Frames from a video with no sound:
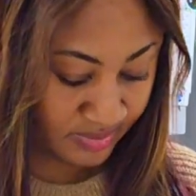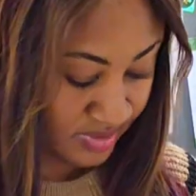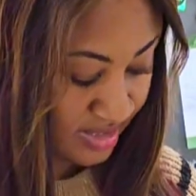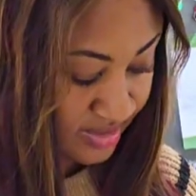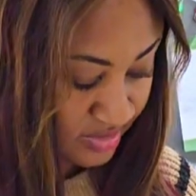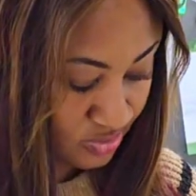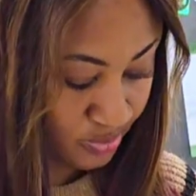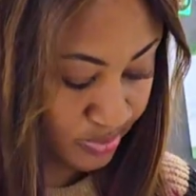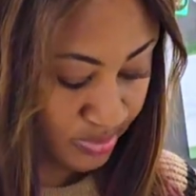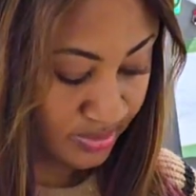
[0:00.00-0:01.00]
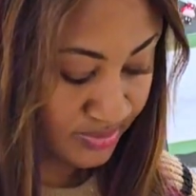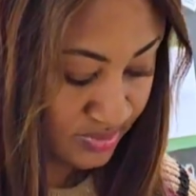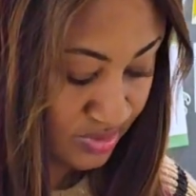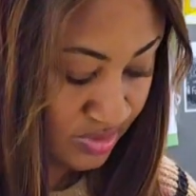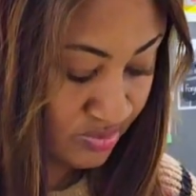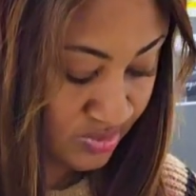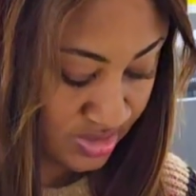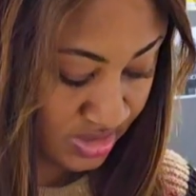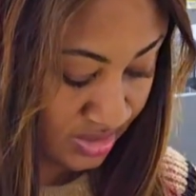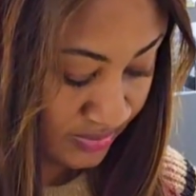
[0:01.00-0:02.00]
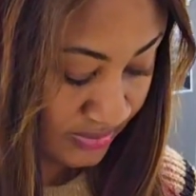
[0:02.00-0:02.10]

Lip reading: Let us open so you see.